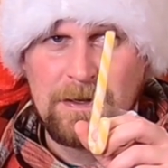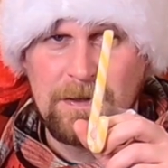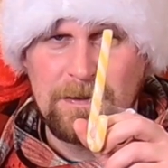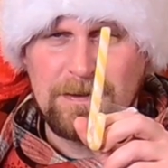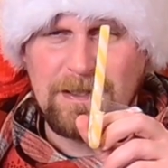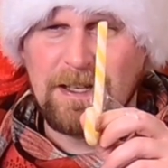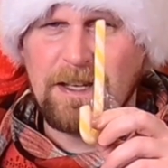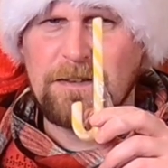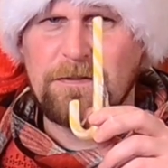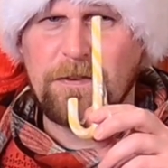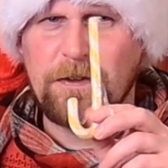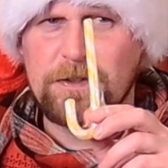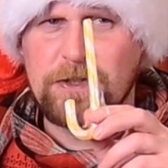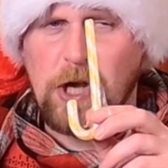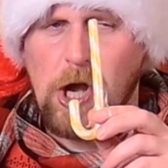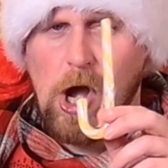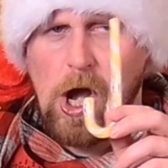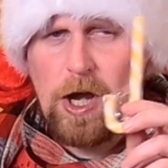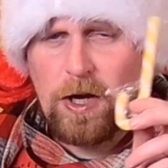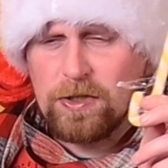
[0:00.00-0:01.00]
It's like if a
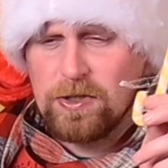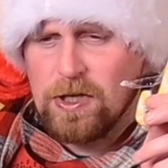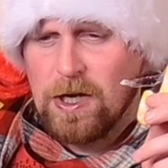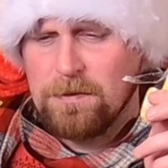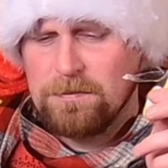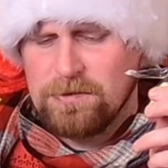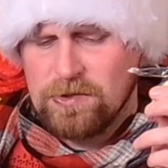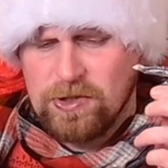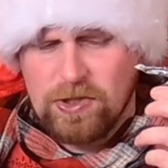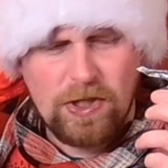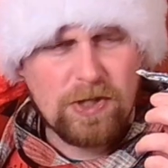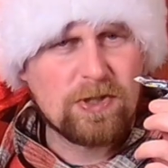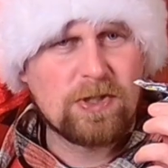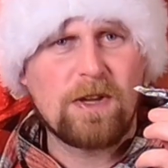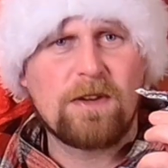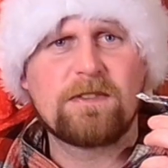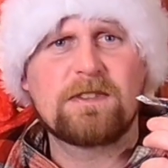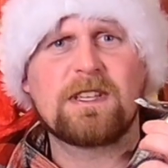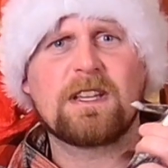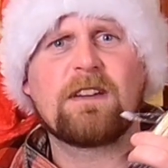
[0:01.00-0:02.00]
dog dumped
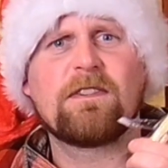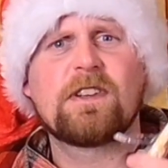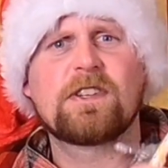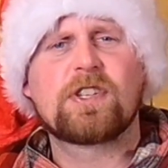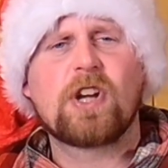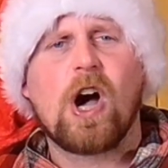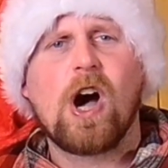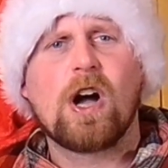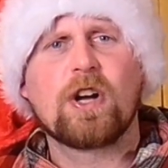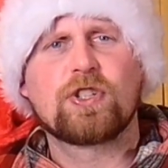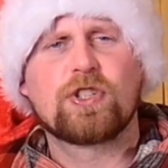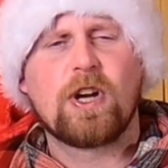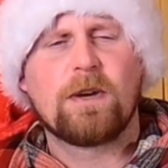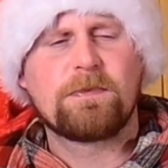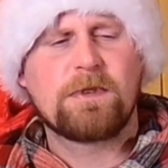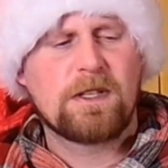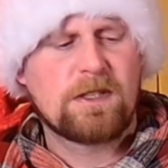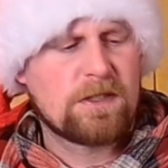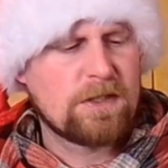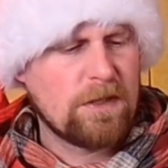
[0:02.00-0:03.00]
it's like if a dog
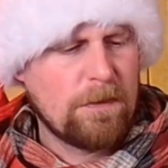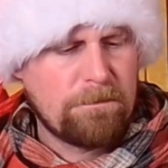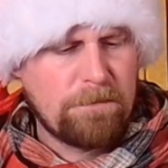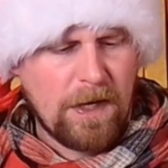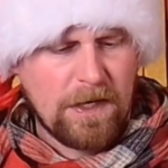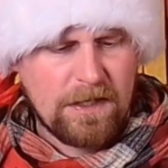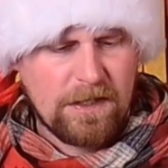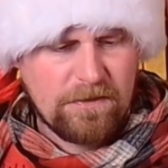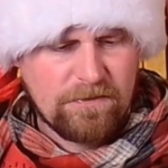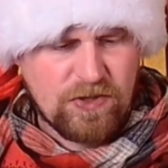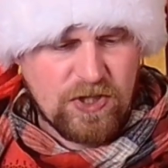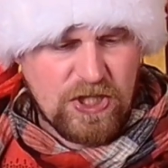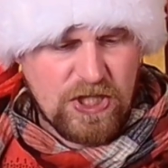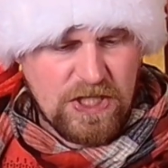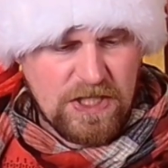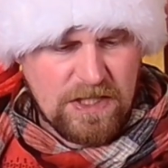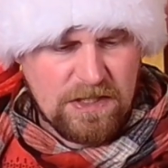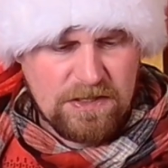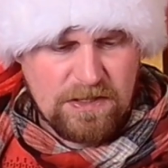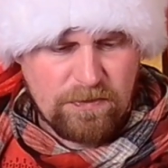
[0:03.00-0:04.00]
jumped into a bucket of
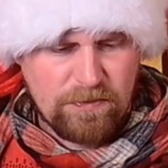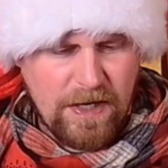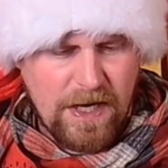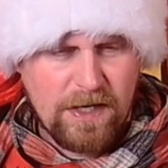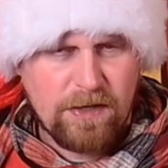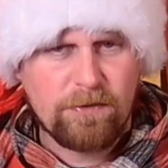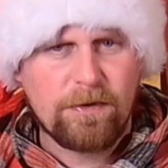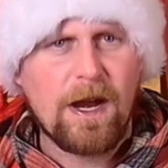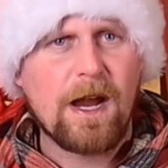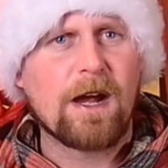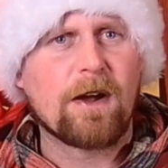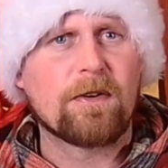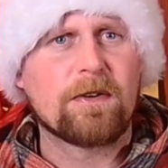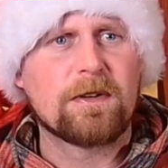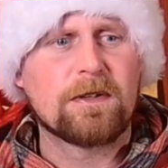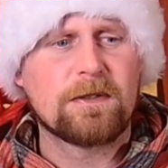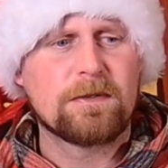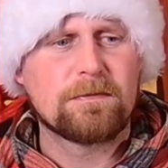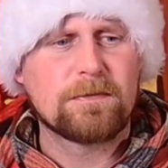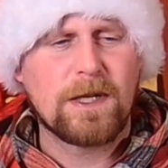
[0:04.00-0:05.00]
cheese and ran around.
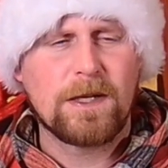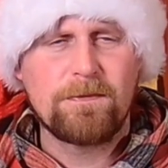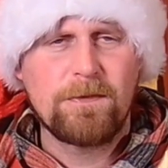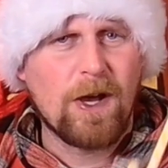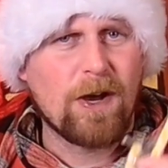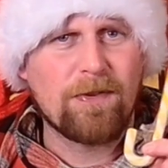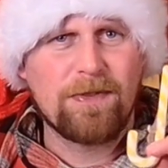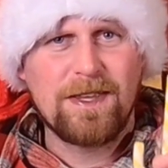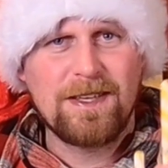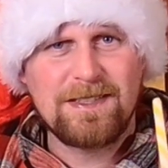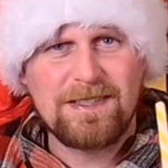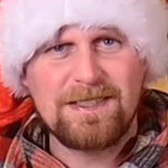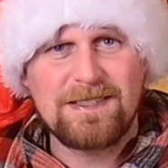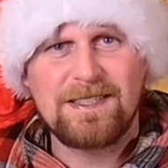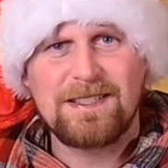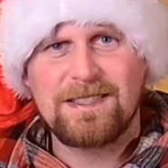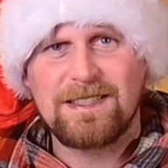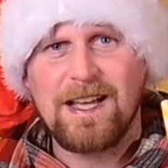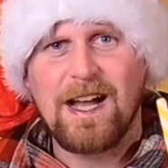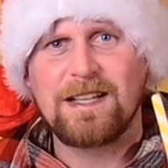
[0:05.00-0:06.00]
But no, this is
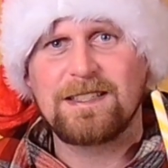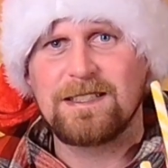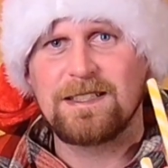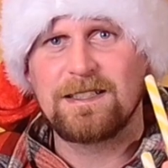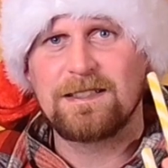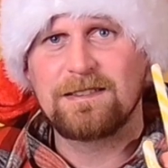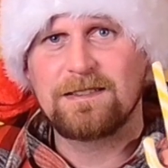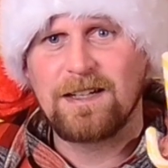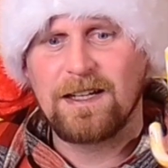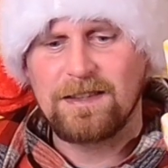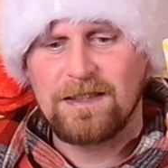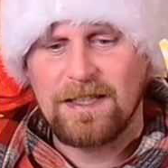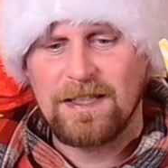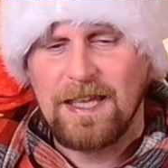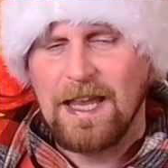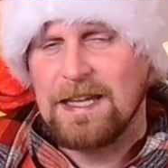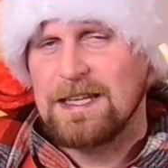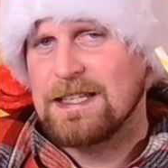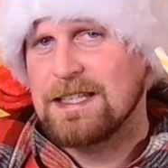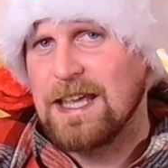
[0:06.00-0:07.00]
disgusting. Like the
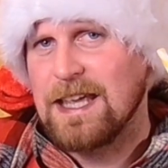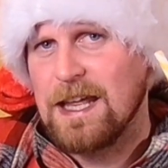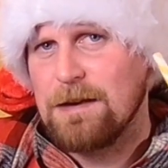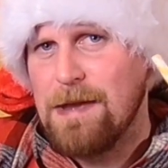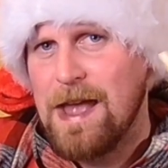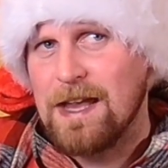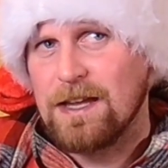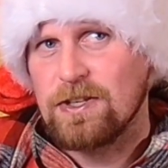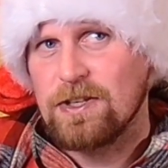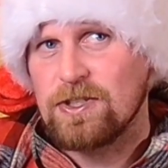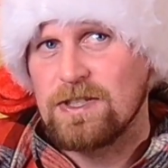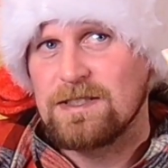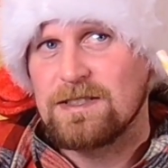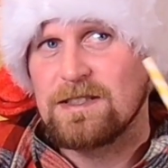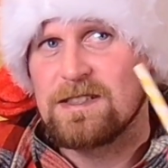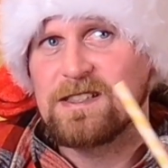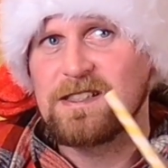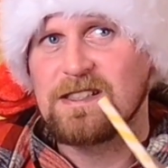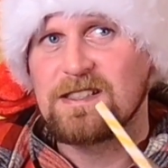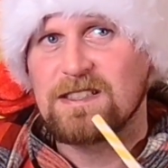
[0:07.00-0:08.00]
candy cane mac and cheese
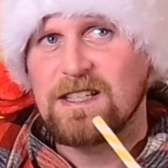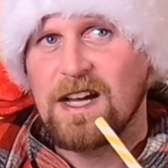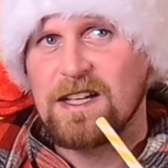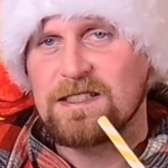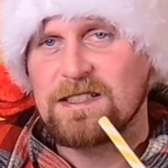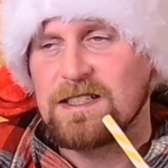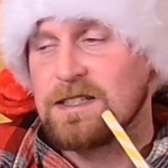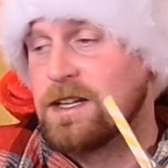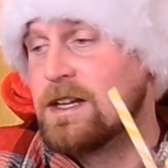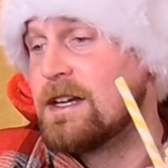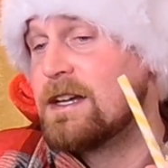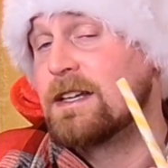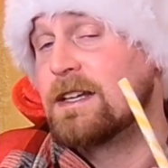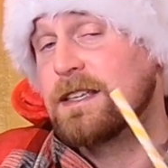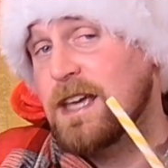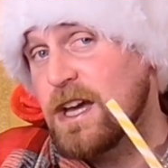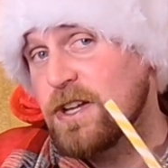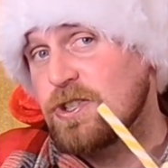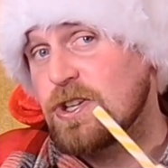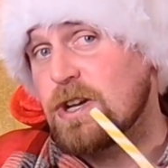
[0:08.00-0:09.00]
is disgusting.
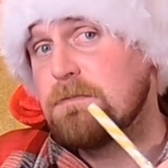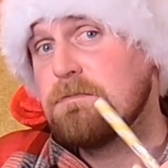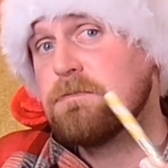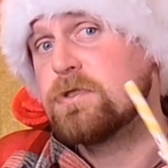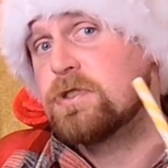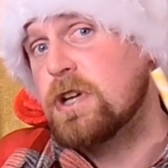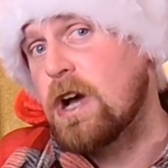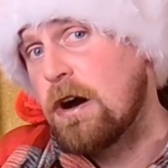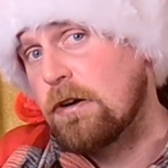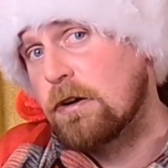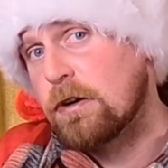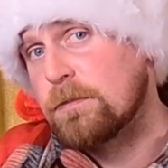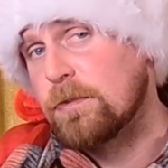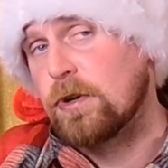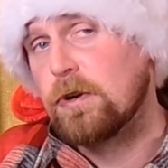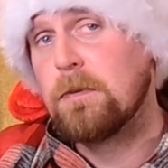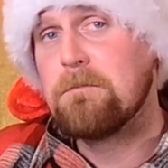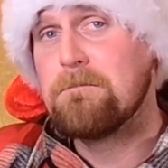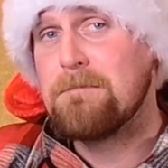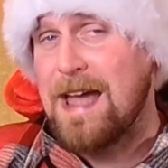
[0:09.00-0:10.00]
Ketchup,
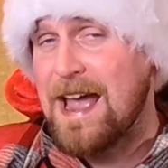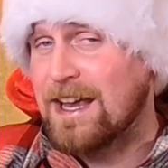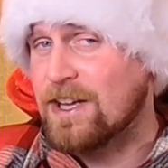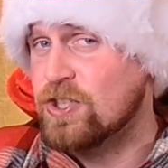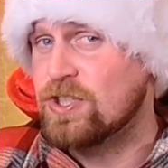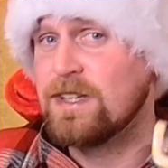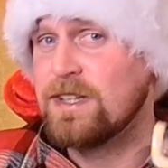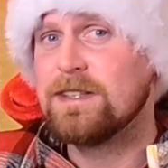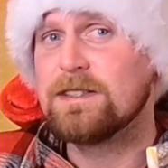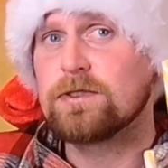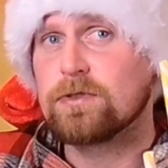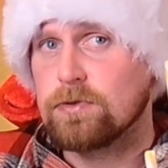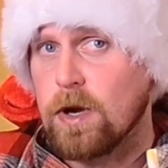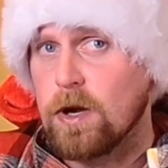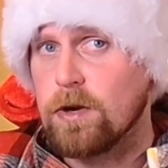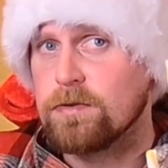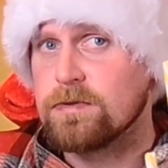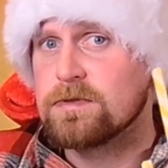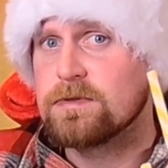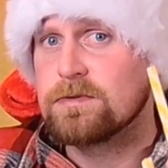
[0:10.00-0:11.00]
tolerable. Mac and cheese,
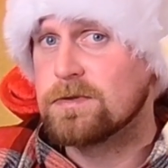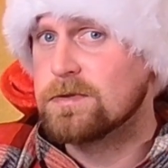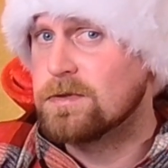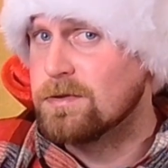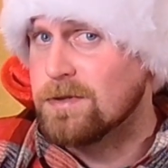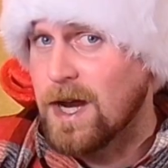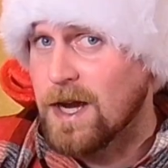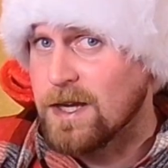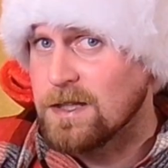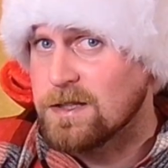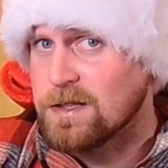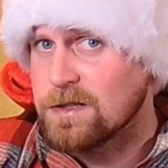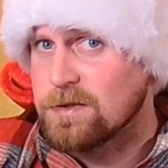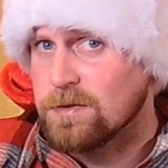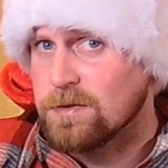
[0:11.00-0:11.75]
gross. Do not eat this